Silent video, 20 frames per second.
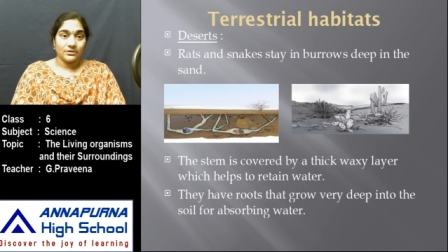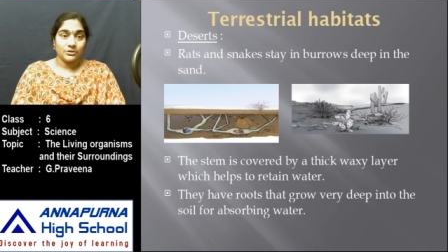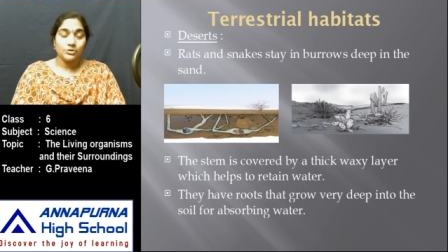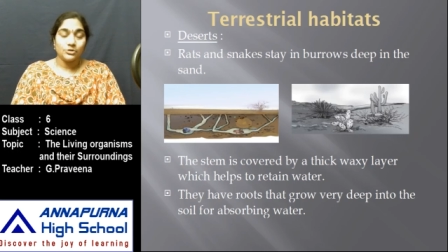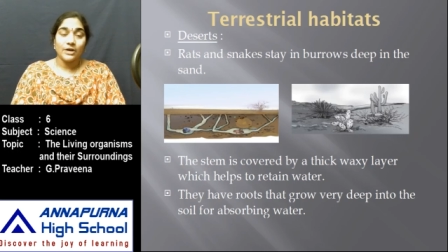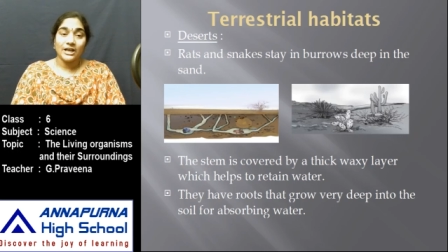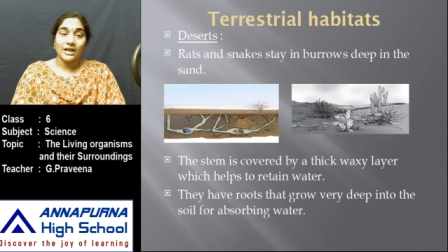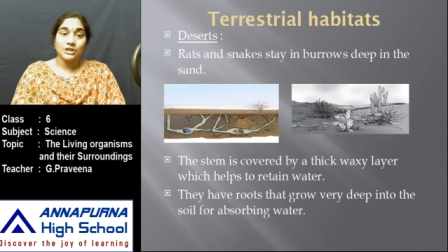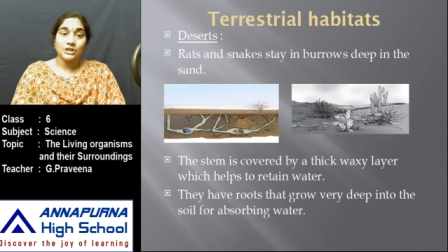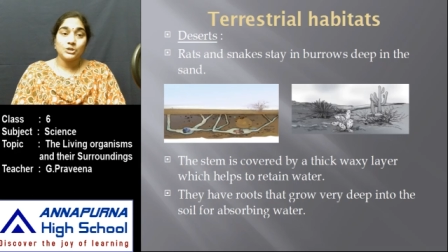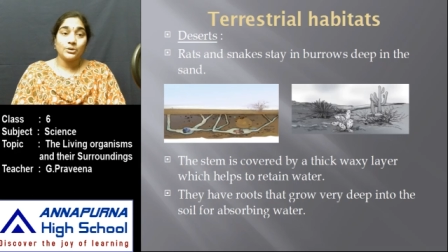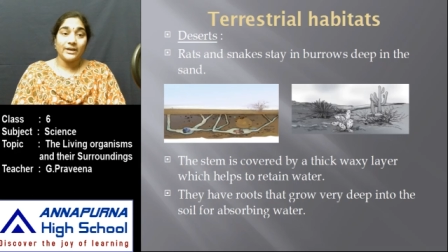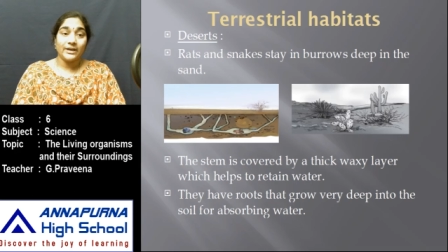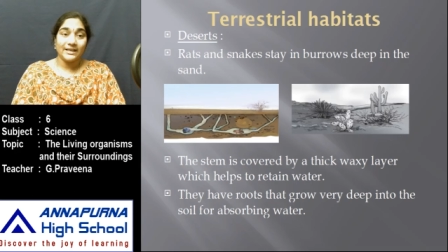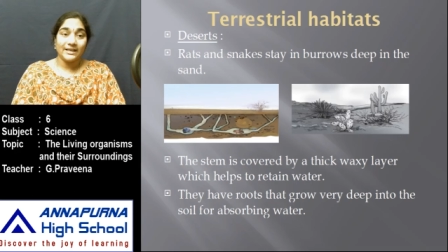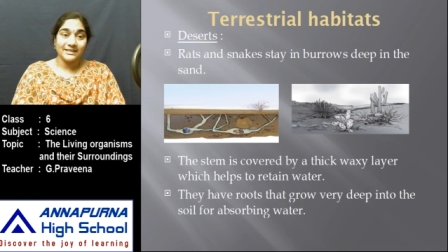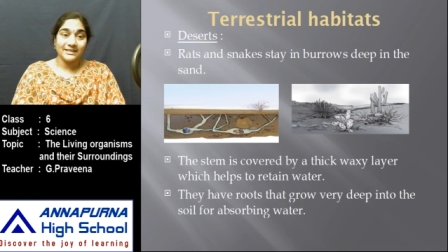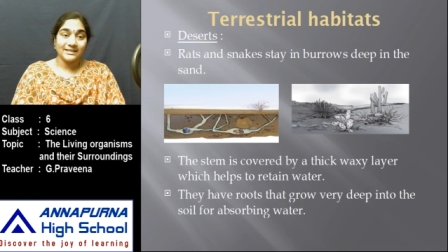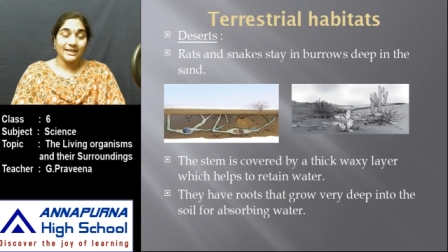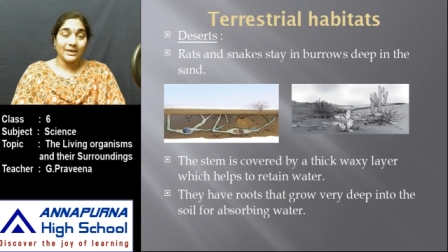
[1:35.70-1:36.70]
so as to
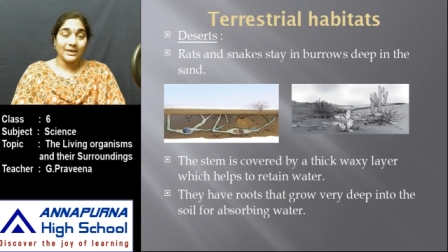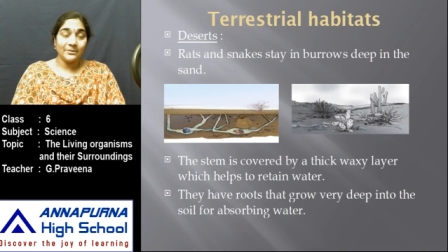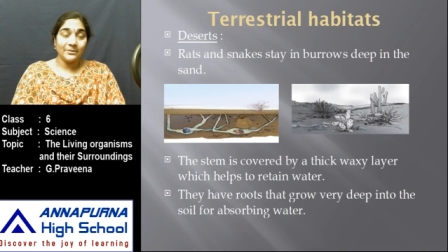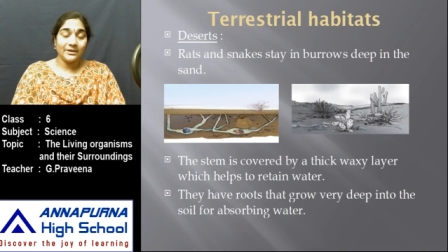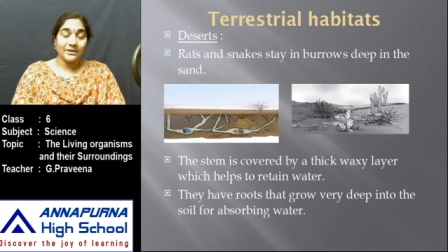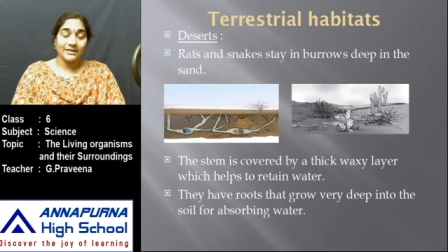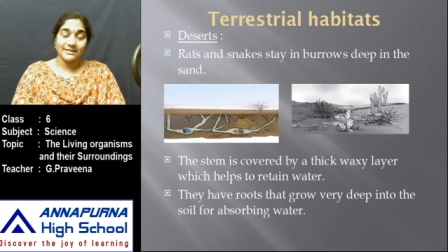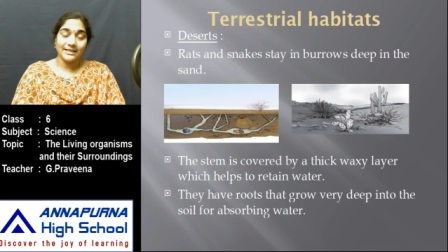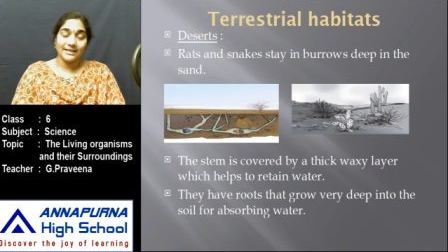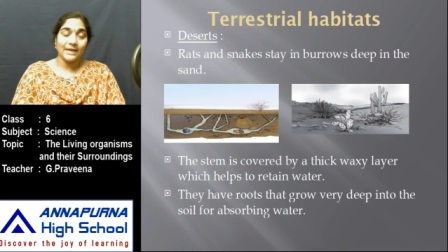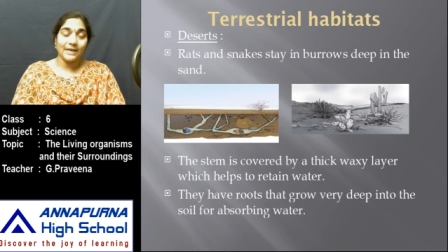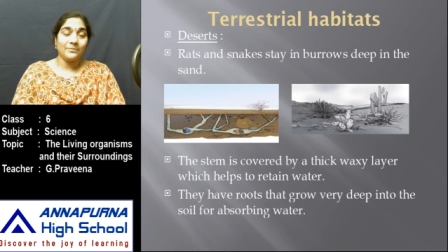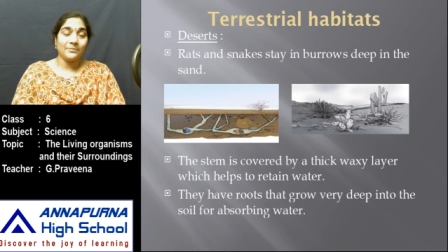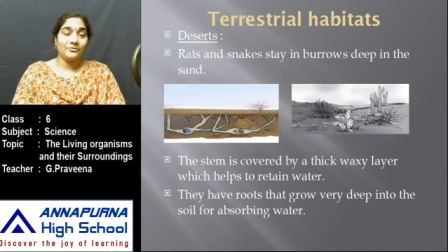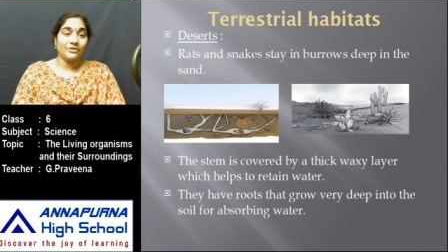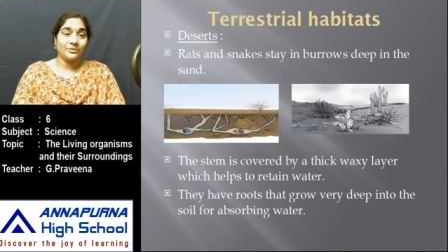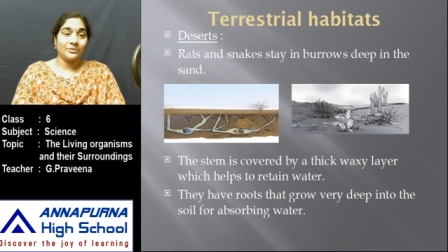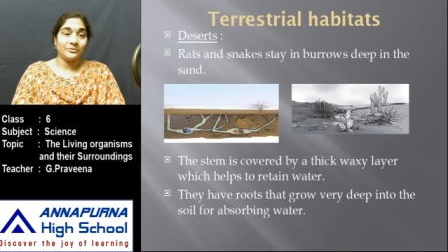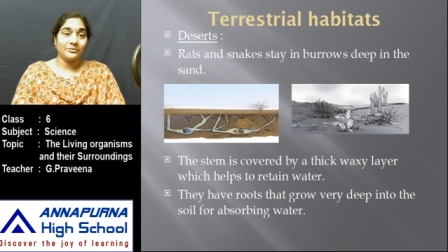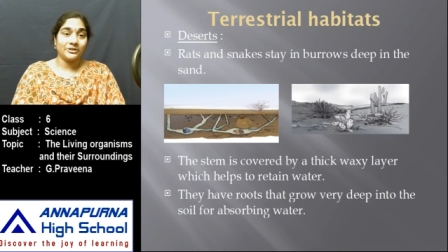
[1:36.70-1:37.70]

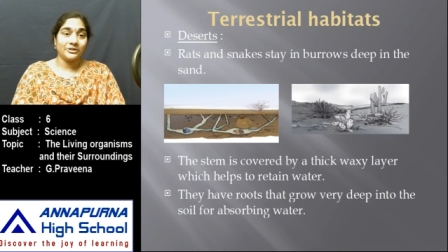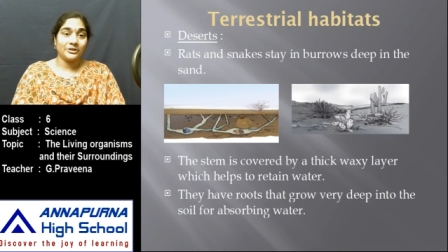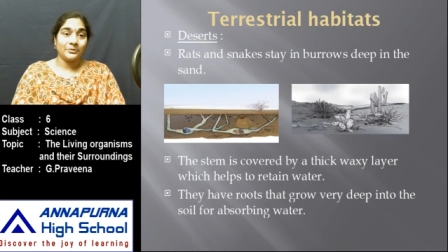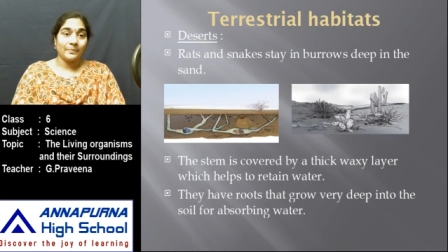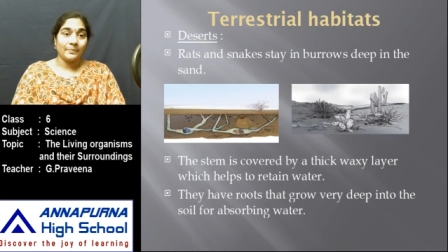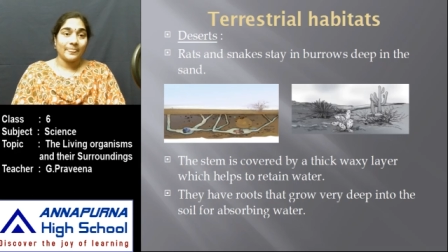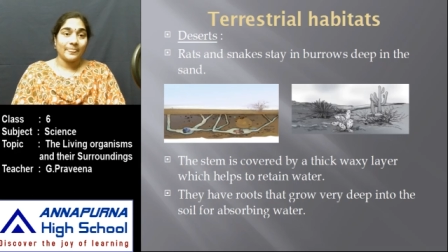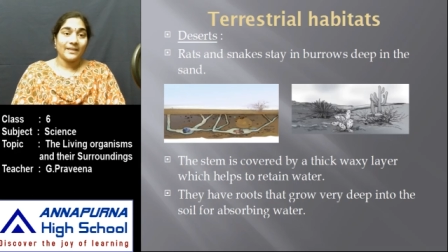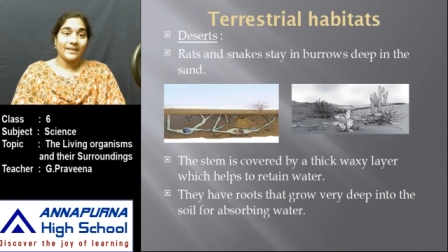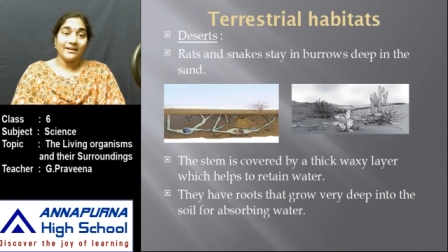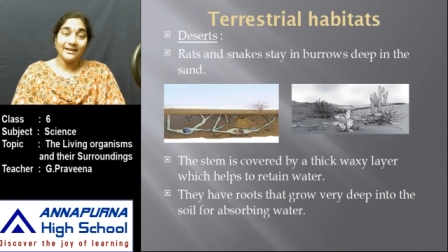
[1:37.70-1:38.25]
escape from the